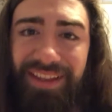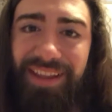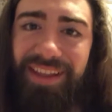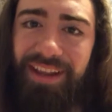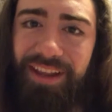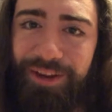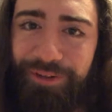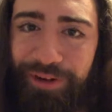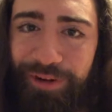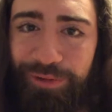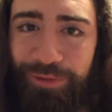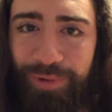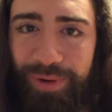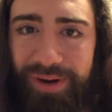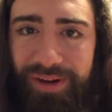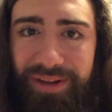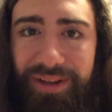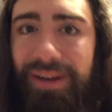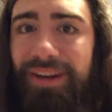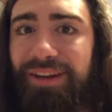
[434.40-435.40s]
gotta get ready for
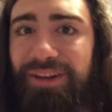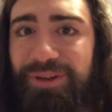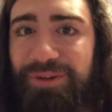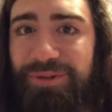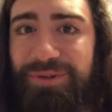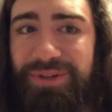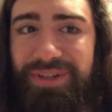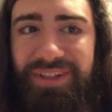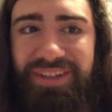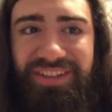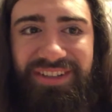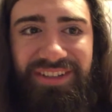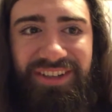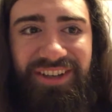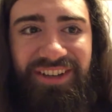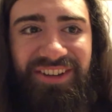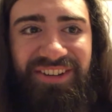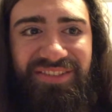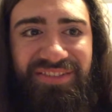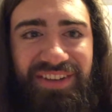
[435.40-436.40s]
work, gotta go,
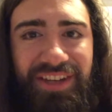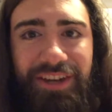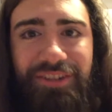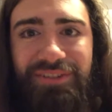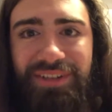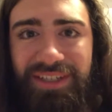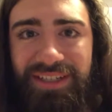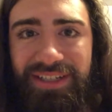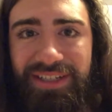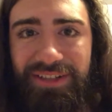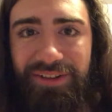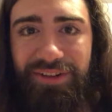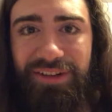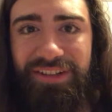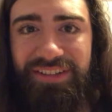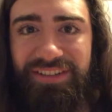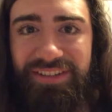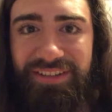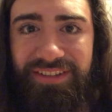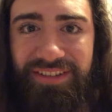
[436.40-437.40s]
gotta ride
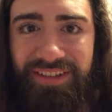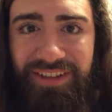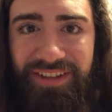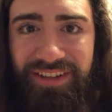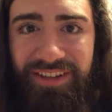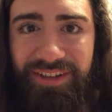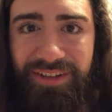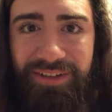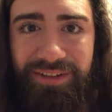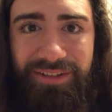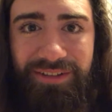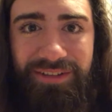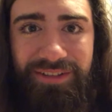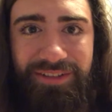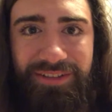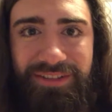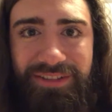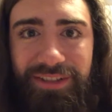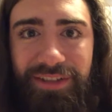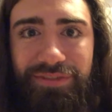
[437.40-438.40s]
on,
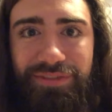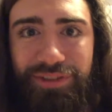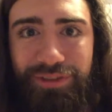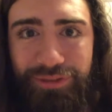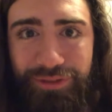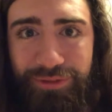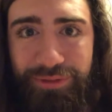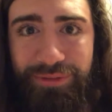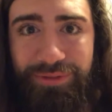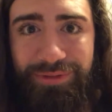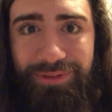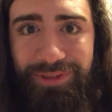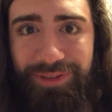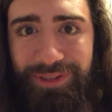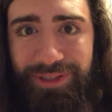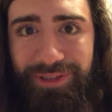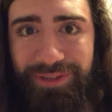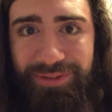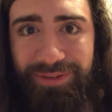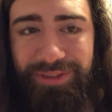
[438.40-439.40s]
stuff to do,
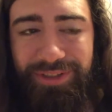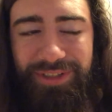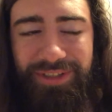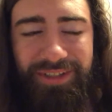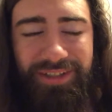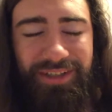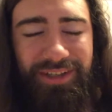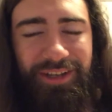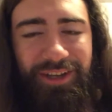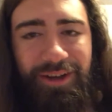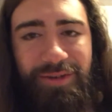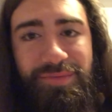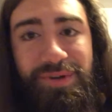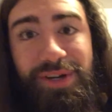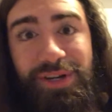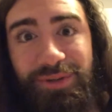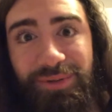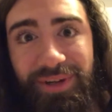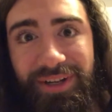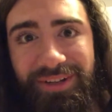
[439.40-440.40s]
but
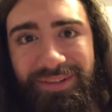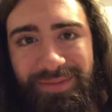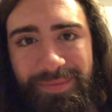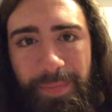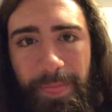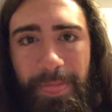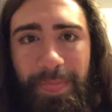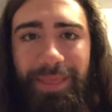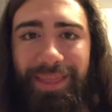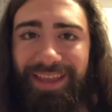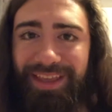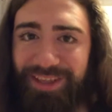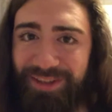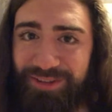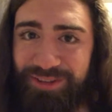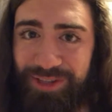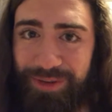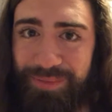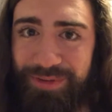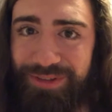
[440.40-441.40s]
anyway, thank
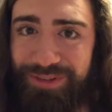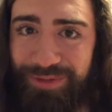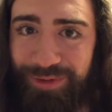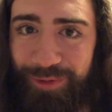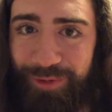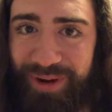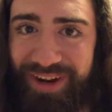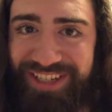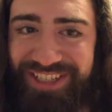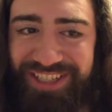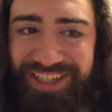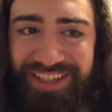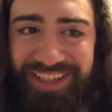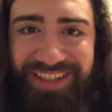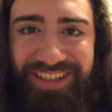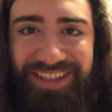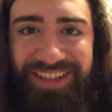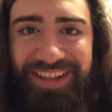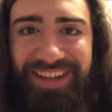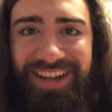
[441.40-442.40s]
you so much for
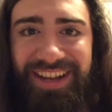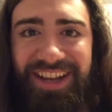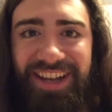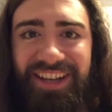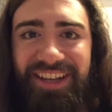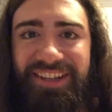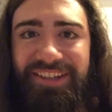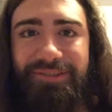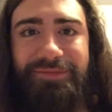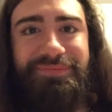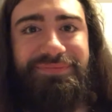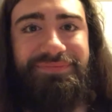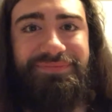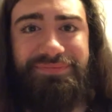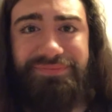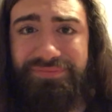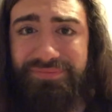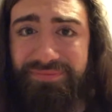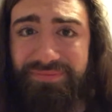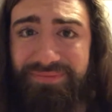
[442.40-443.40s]
watching.
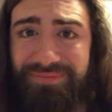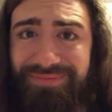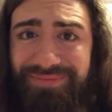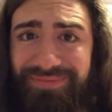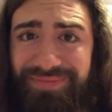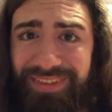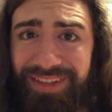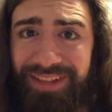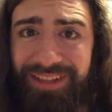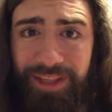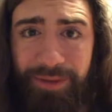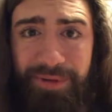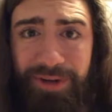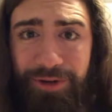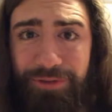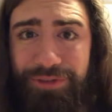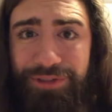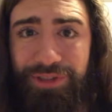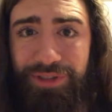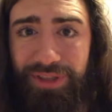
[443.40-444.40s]
Let me
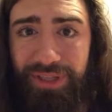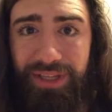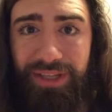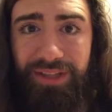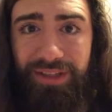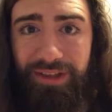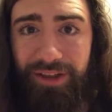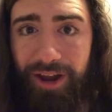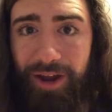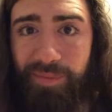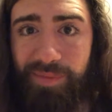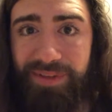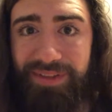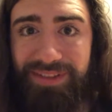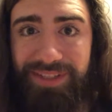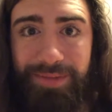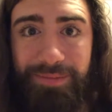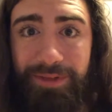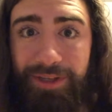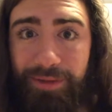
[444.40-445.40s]
know what you think in the
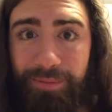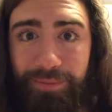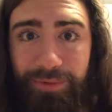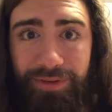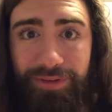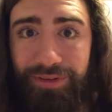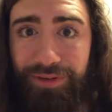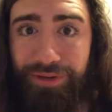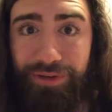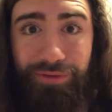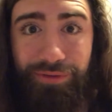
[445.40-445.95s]
comments. Hit me up with,